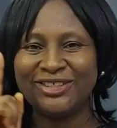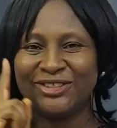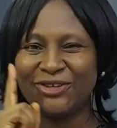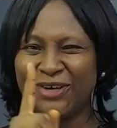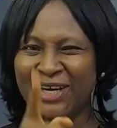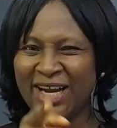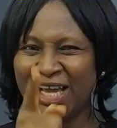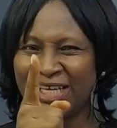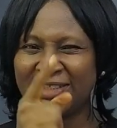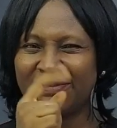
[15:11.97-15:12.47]

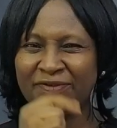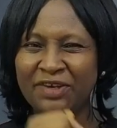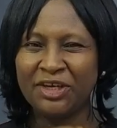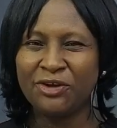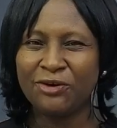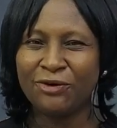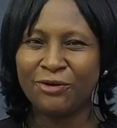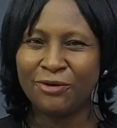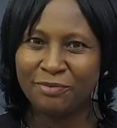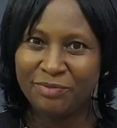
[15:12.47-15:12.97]
So next
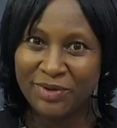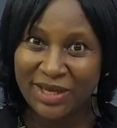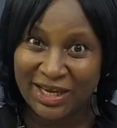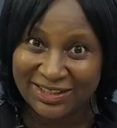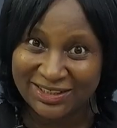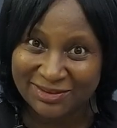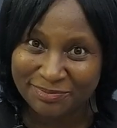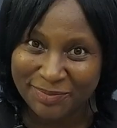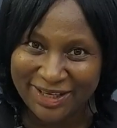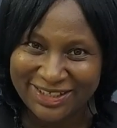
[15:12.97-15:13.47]
video, be
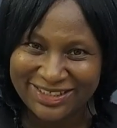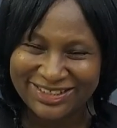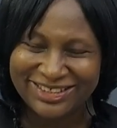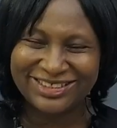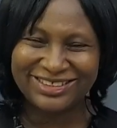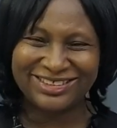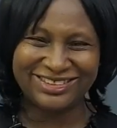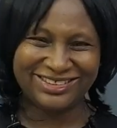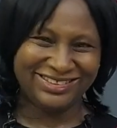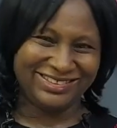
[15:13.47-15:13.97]

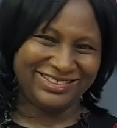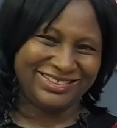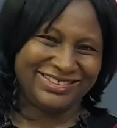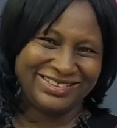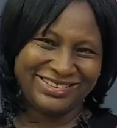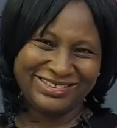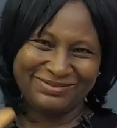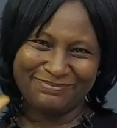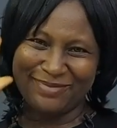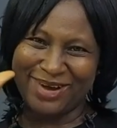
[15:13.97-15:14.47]
expecting.
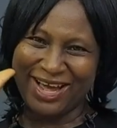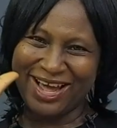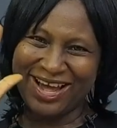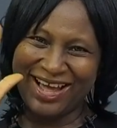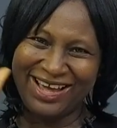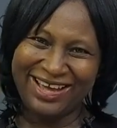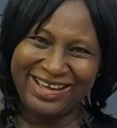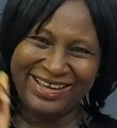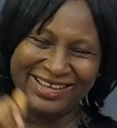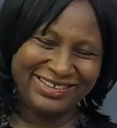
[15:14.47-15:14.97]

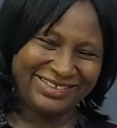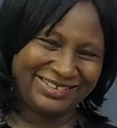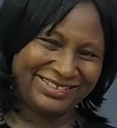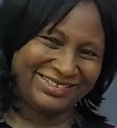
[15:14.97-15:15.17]
Bye.